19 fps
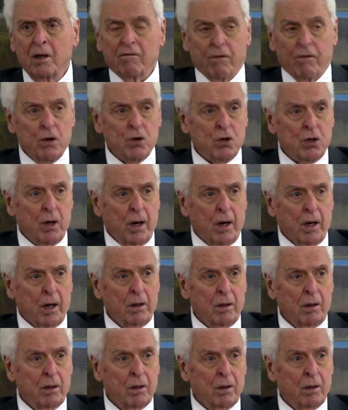First thing,
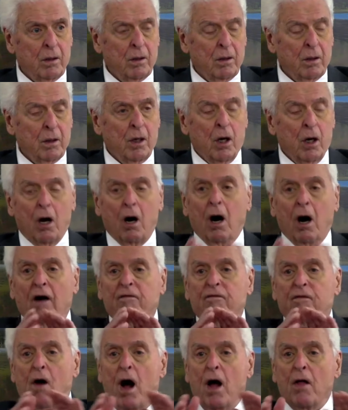our
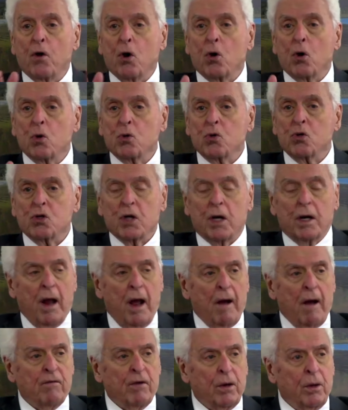Father who's in
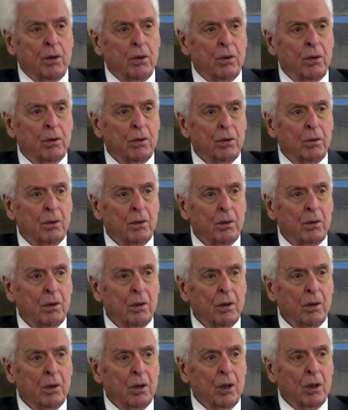heaven.
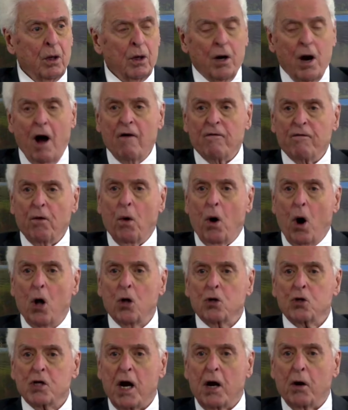Now, for
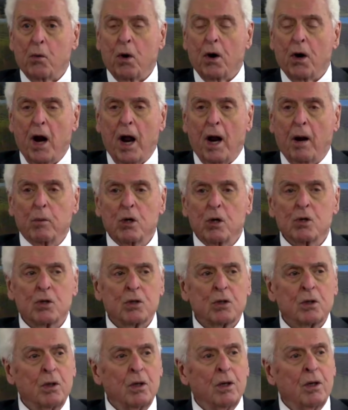all sacred
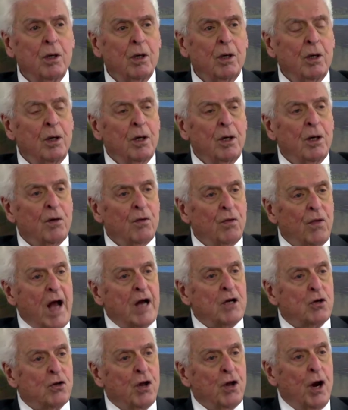namers,
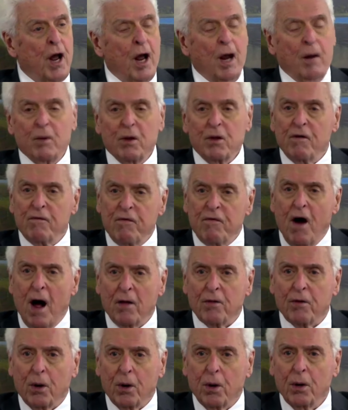that's the name of the
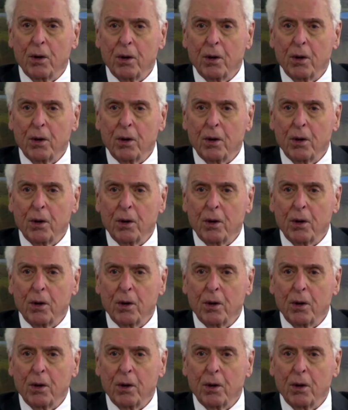Father.